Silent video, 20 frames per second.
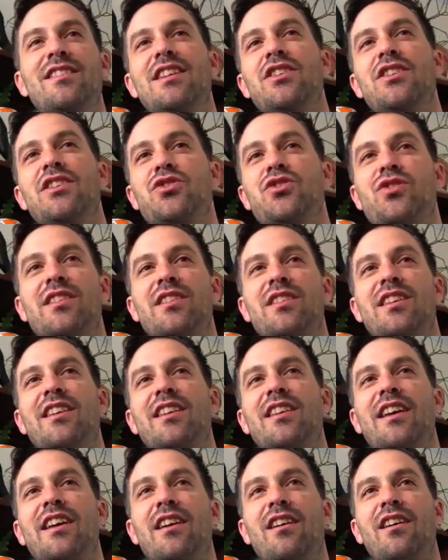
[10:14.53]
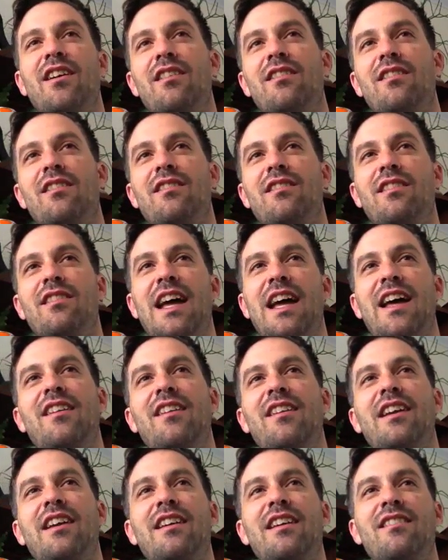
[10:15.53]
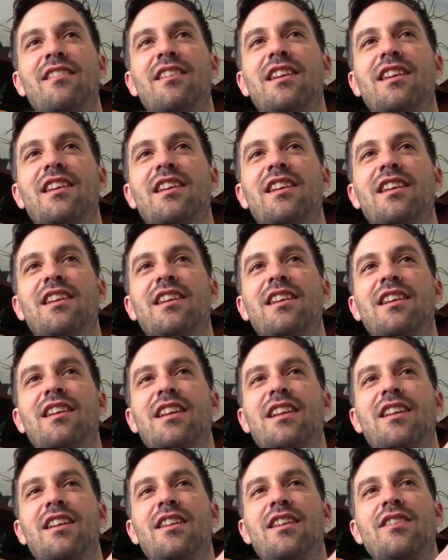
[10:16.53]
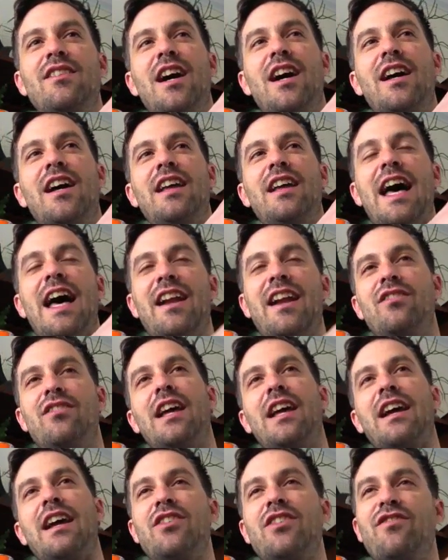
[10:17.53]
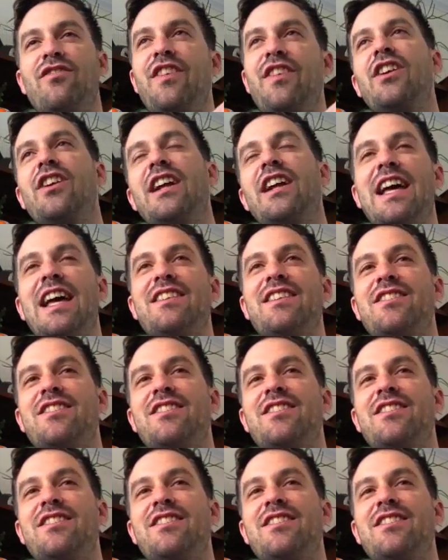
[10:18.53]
destructed like how to like not how to like, I figured out how to